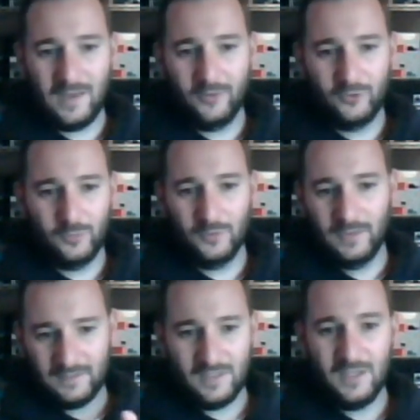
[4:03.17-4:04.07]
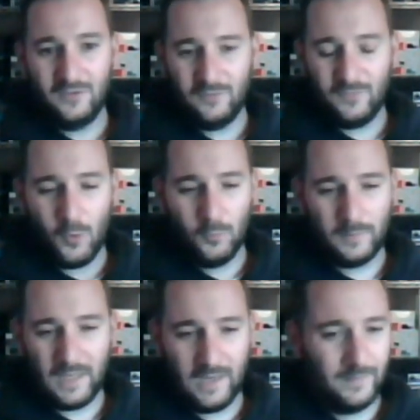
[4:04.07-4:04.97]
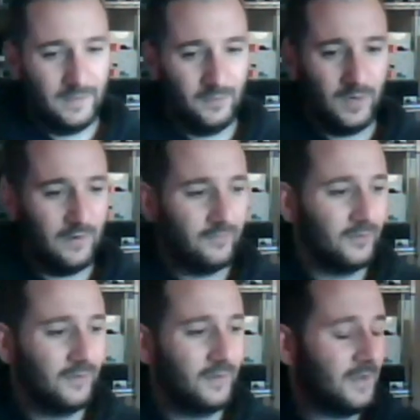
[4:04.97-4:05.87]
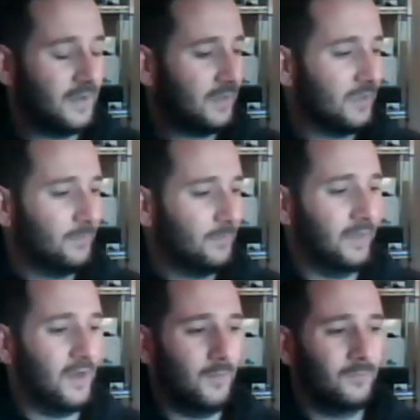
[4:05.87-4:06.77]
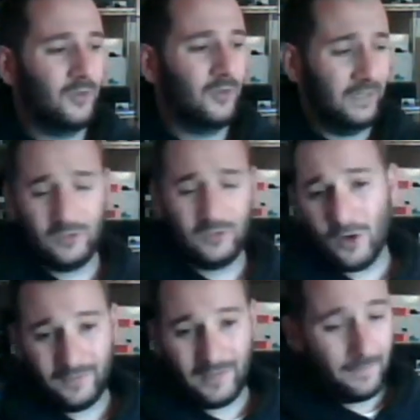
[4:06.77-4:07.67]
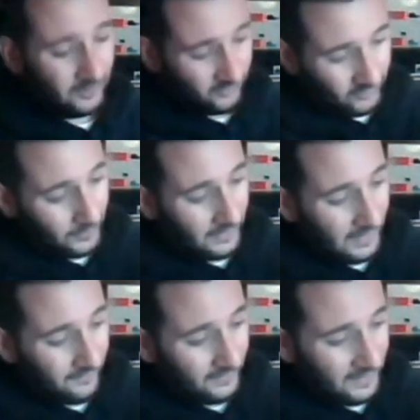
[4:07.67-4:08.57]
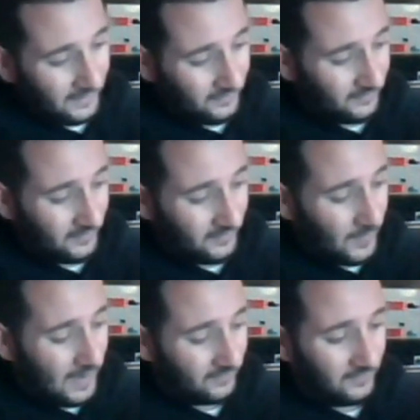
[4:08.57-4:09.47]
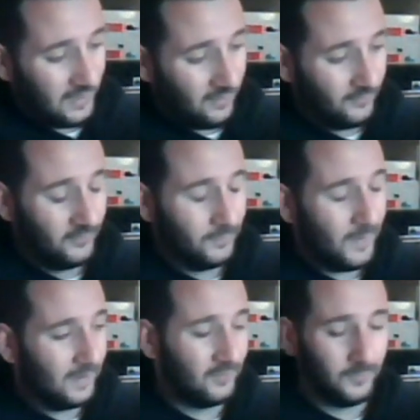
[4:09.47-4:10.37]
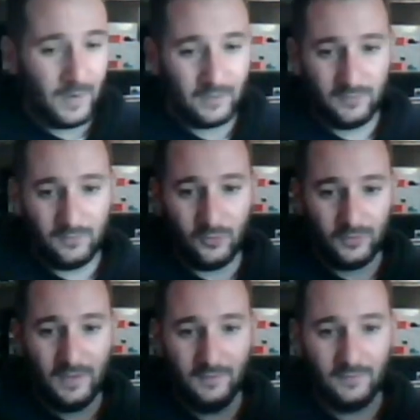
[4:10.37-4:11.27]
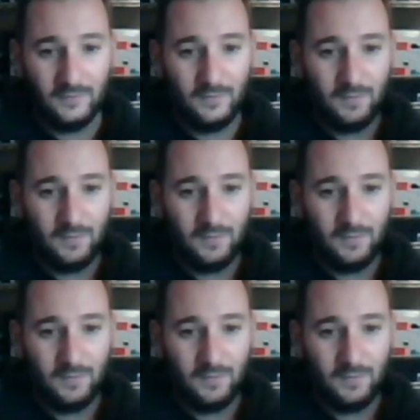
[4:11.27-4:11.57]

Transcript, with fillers: They're doing like the Yeezy foam came in and whatever. But um, really, does it cost that much to put everything in this this box? I love this box. This box looks nice.